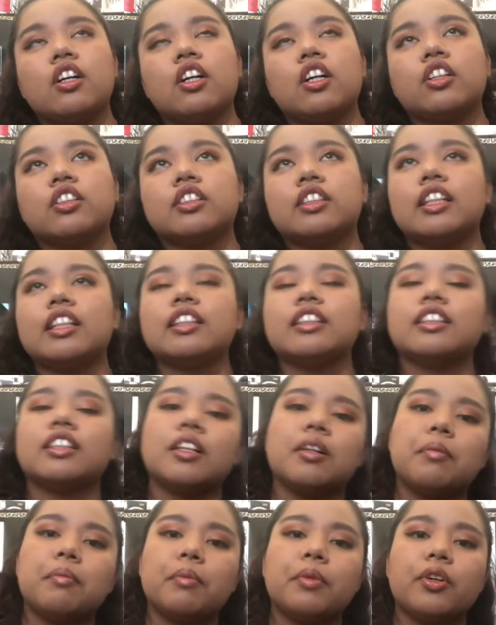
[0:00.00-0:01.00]

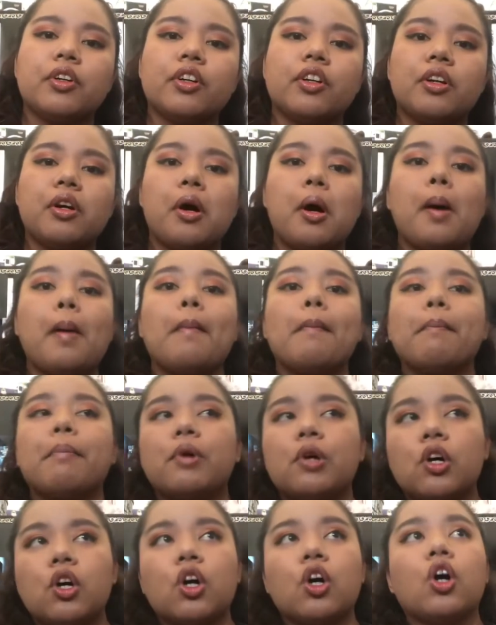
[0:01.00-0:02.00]
September
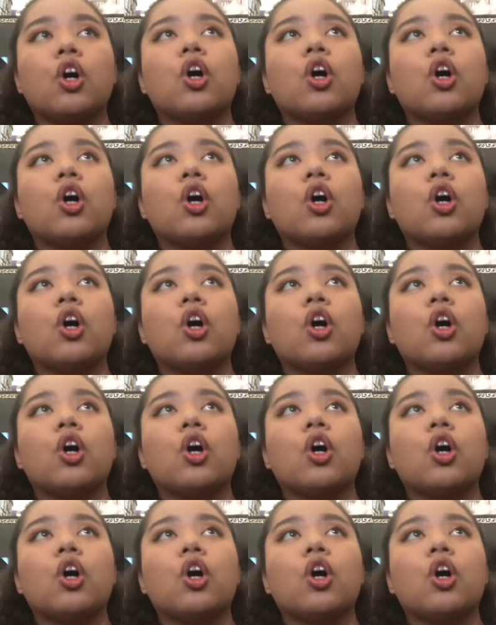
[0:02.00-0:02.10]
book